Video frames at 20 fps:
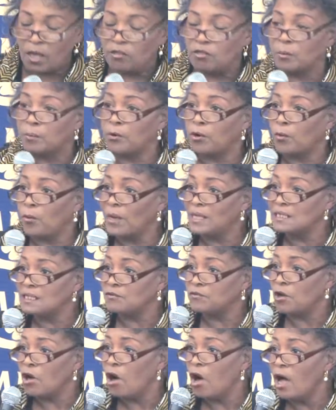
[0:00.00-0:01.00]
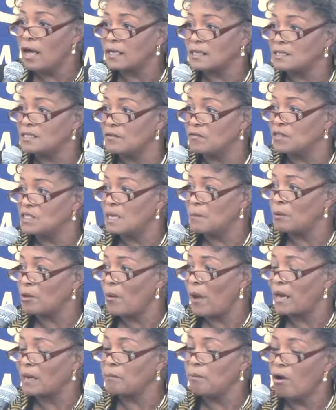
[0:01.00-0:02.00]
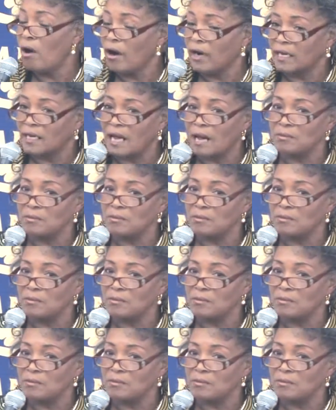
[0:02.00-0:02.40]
the Progressive Caucus of the Democratic Party.